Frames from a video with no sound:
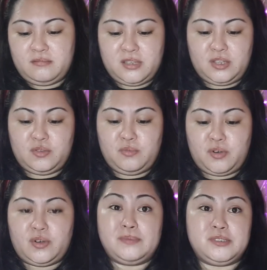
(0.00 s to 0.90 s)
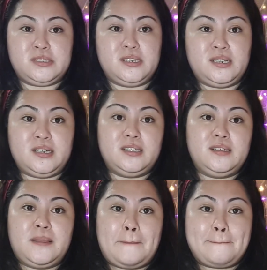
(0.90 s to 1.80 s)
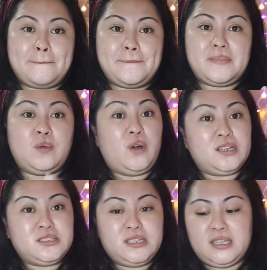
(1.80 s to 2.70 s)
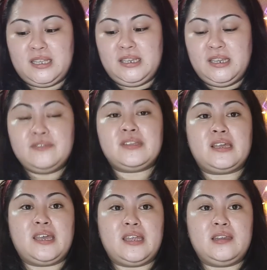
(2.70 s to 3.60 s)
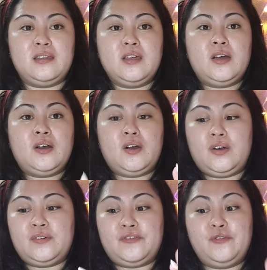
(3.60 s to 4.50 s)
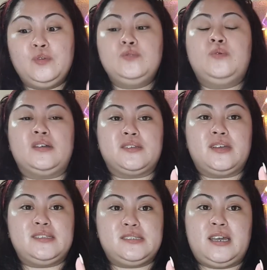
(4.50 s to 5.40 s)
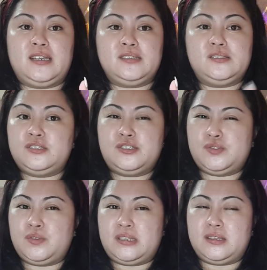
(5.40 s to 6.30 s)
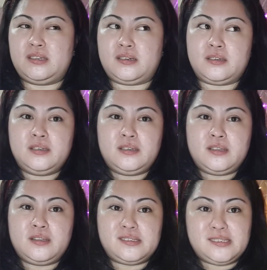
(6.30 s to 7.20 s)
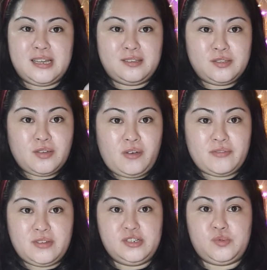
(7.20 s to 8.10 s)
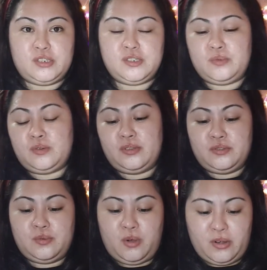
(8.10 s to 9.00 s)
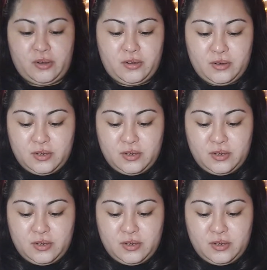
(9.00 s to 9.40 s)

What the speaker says: Then tomorrow I'm just gonna wash it and then leave it again, full water inside, just so that the scent of the dishwashing will go into the water,